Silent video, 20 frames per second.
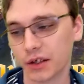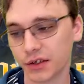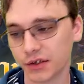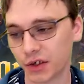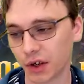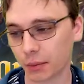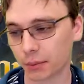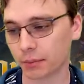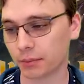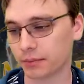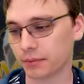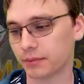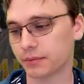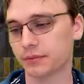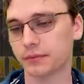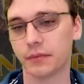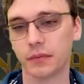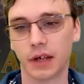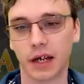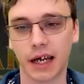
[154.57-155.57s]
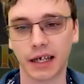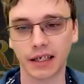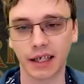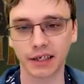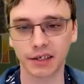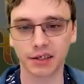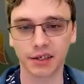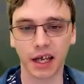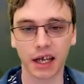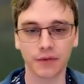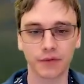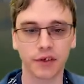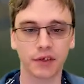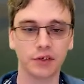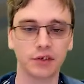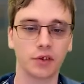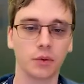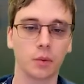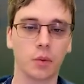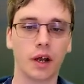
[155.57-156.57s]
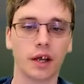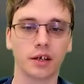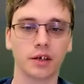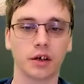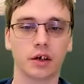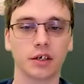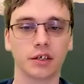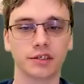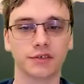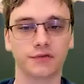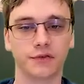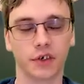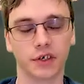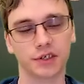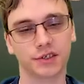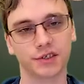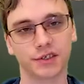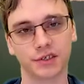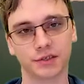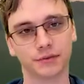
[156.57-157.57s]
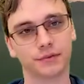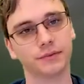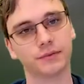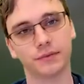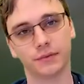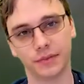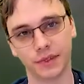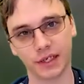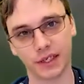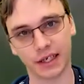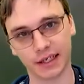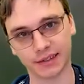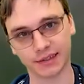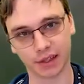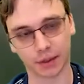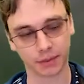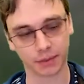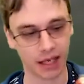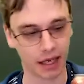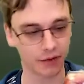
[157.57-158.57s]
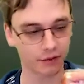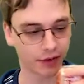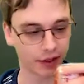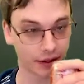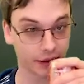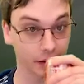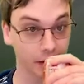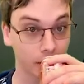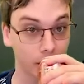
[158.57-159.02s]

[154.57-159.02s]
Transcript: So, I'd like to dive into the white cards first. Need some caffeine.